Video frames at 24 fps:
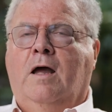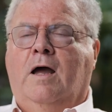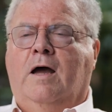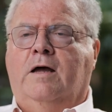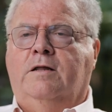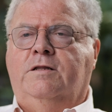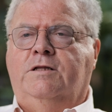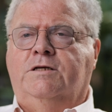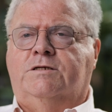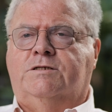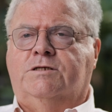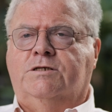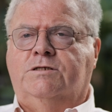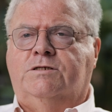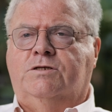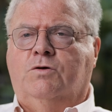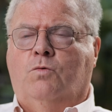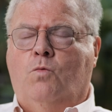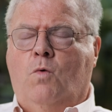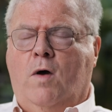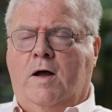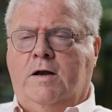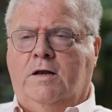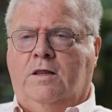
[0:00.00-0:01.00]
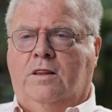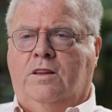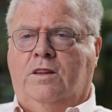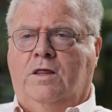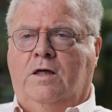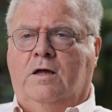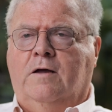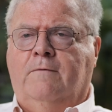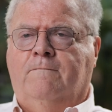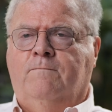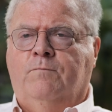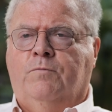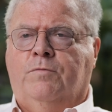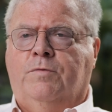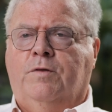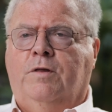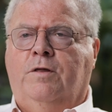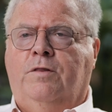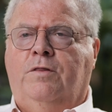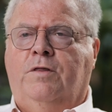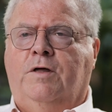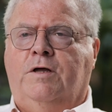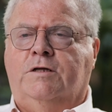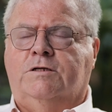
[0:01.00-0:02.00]
and this is the one thing
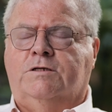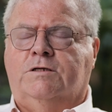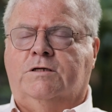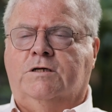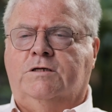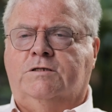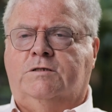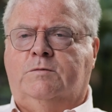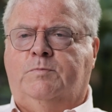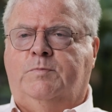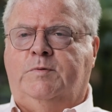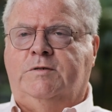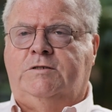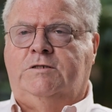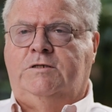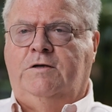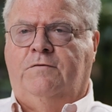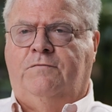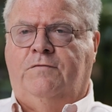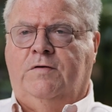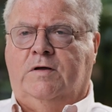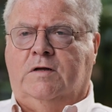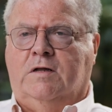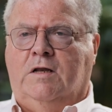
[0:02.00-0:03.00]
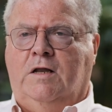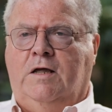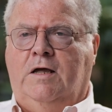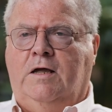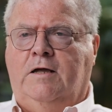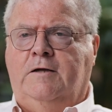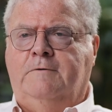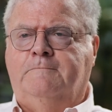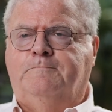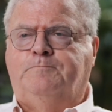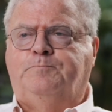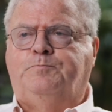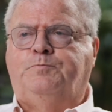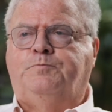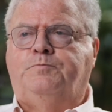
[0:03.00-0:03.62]
that specifically